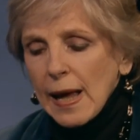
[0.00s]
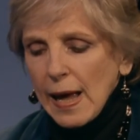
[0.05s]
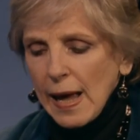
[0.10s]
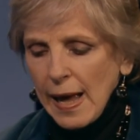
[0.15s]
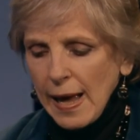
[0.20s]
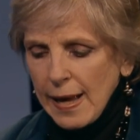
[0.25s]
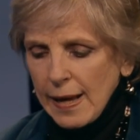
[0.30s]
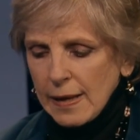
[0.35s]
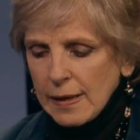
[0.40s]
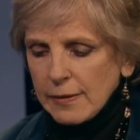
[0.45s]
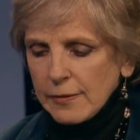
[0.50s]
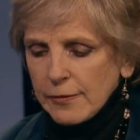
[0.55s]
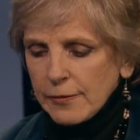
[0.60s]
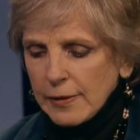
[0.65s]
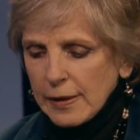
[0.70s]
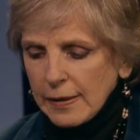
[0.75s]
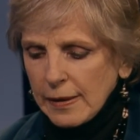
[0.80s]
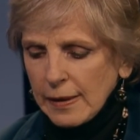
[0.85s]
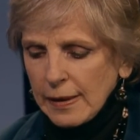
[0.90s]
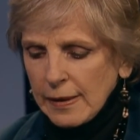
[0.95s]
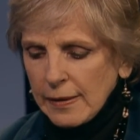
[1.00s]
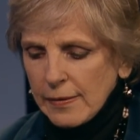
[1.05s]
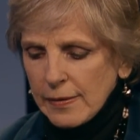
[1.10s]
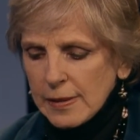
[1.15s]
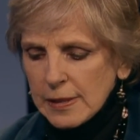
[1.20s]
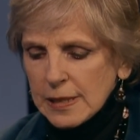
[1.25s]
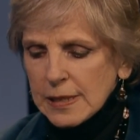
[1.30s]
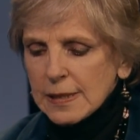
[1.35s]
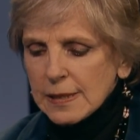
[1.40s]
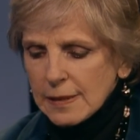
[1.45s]
And in
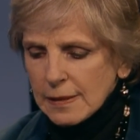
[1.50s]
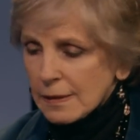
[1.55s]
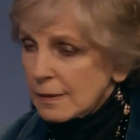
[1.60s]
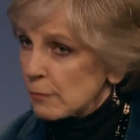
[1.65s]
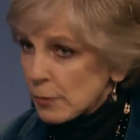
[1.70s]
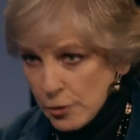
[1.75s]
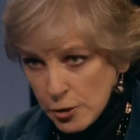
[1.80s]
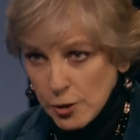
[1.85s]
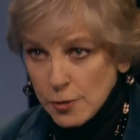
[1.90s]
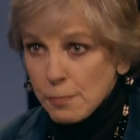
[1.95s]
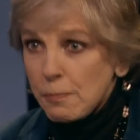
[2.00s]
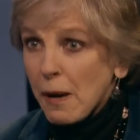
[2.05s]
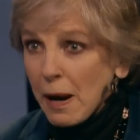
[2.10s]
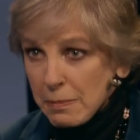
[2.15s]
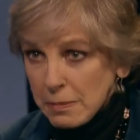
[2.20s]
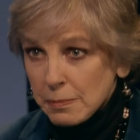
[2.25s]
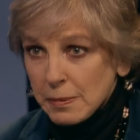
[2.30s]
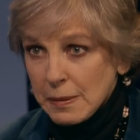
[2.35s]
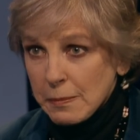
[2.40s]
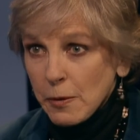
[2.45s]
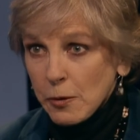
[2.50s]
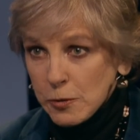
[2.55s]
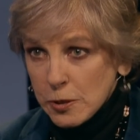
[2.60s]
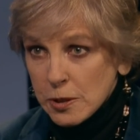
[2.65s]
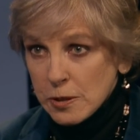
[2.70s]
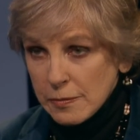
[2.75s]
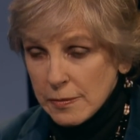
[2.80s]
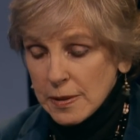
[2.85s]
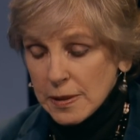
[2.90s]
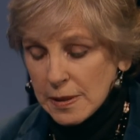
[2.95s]
this, which is probably
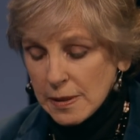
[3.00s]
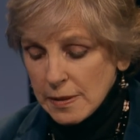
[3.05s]
most of us,